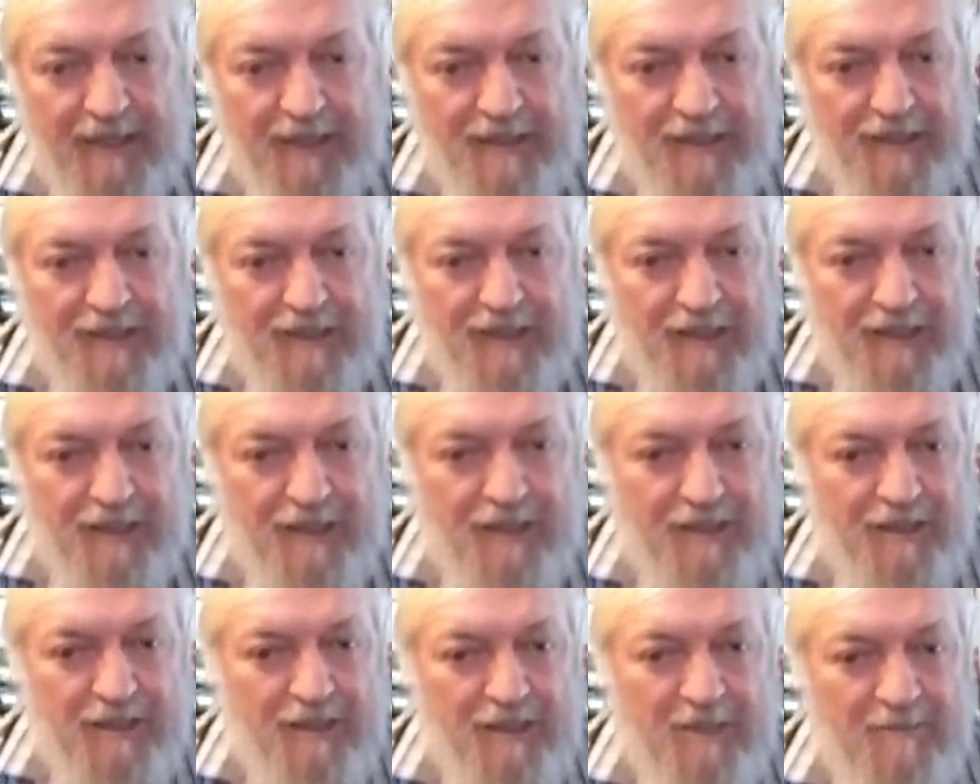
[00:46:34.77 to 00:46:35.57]

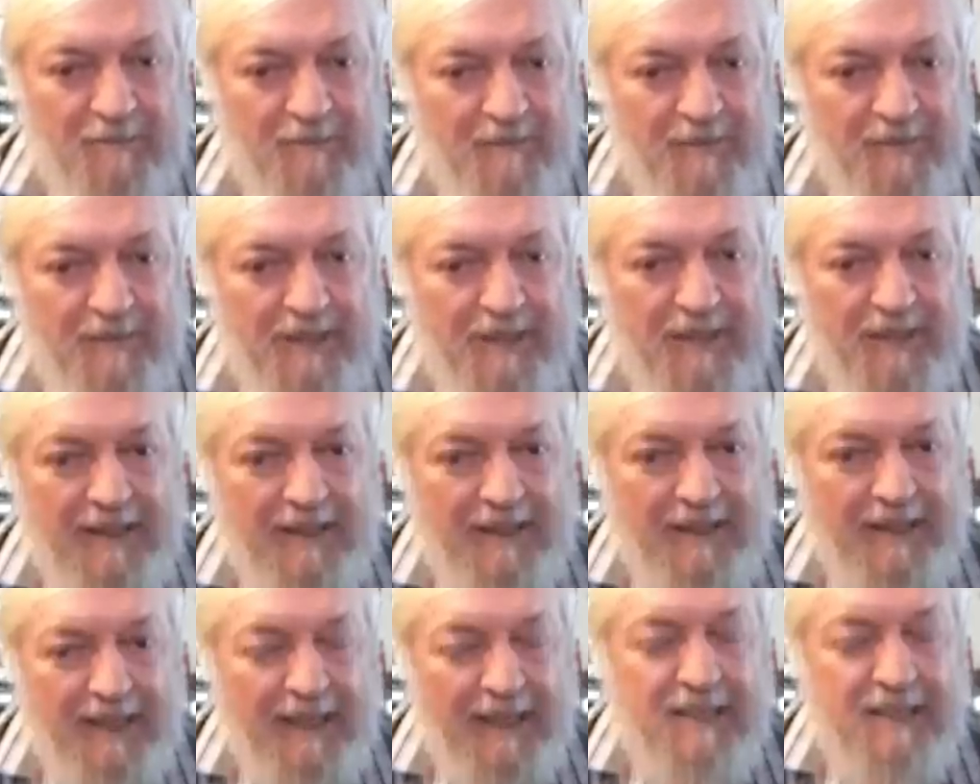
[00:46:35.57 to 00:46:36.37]
So
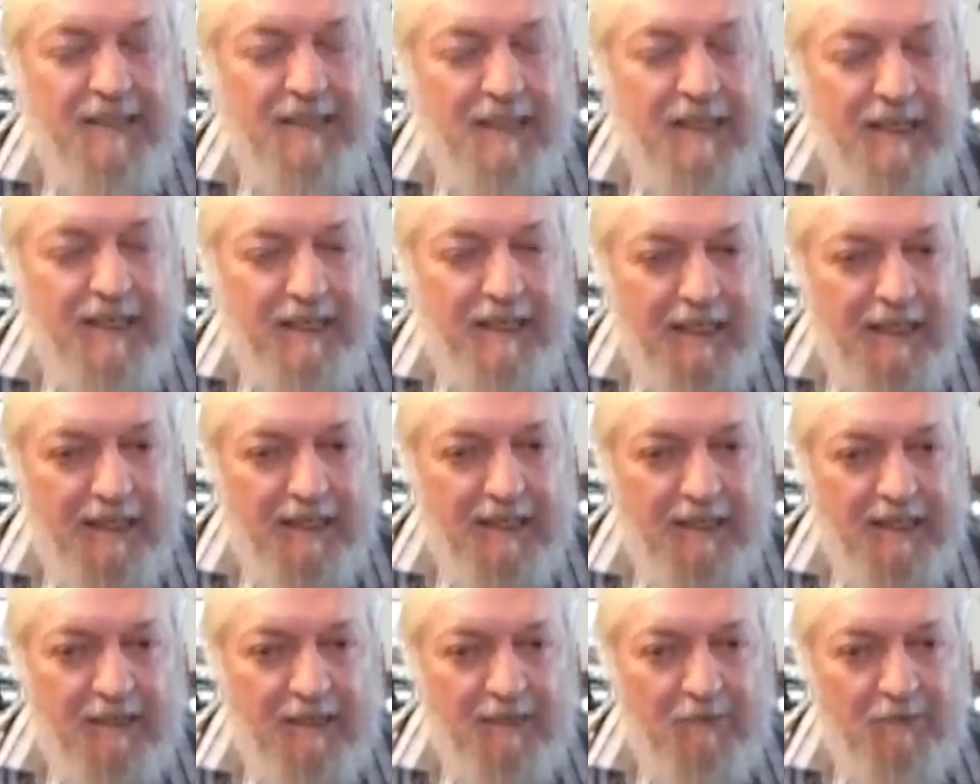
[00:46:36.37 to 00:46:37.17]
that is
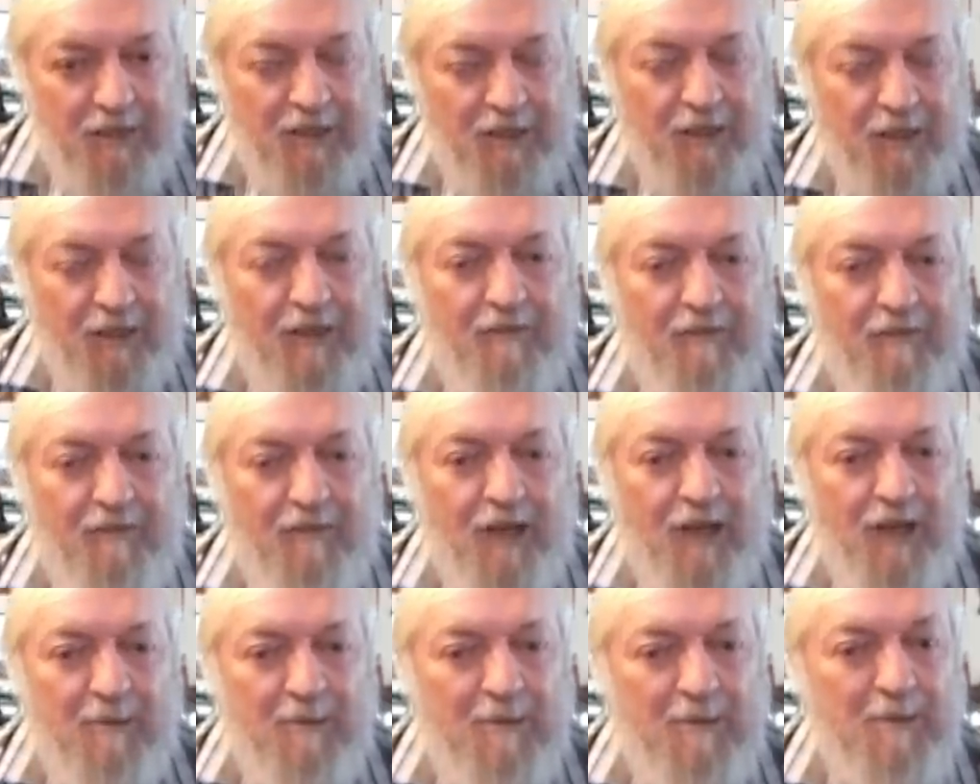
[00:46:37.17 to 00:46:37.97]
another thing which a lot of
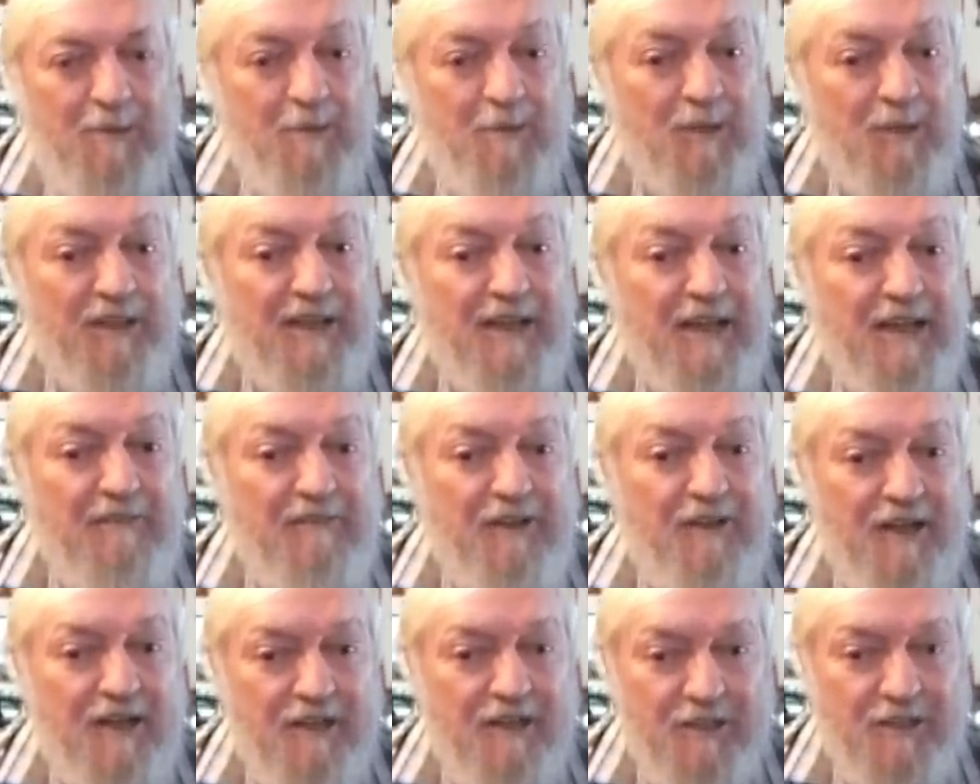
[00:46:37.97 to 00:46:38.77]
army people
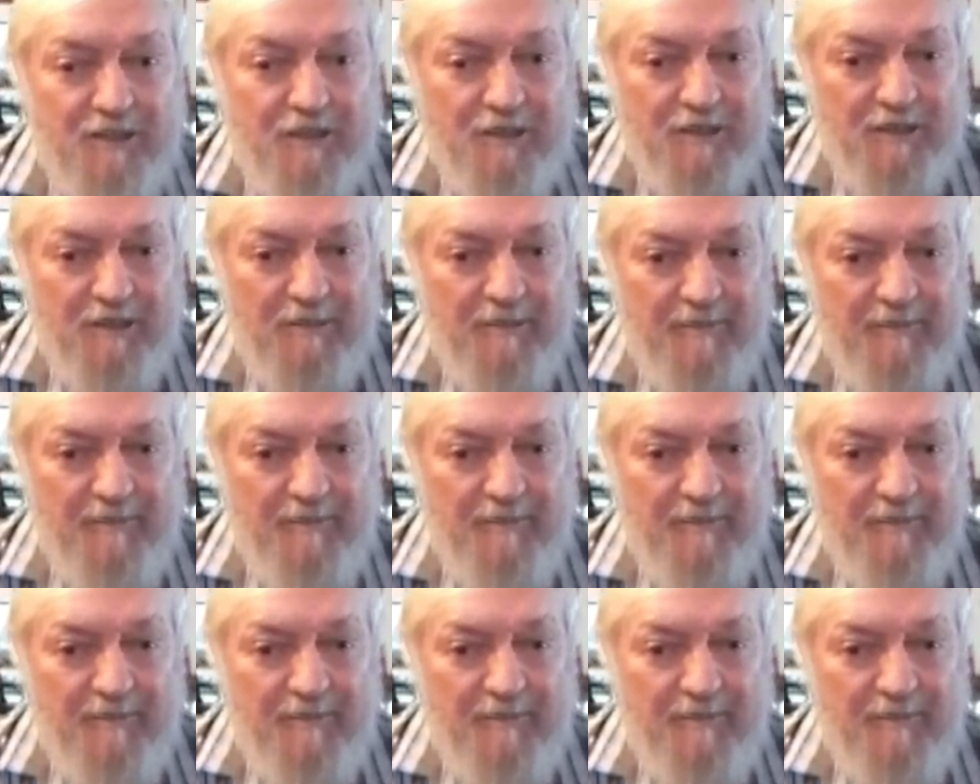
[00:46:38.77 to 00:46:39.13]
never understood.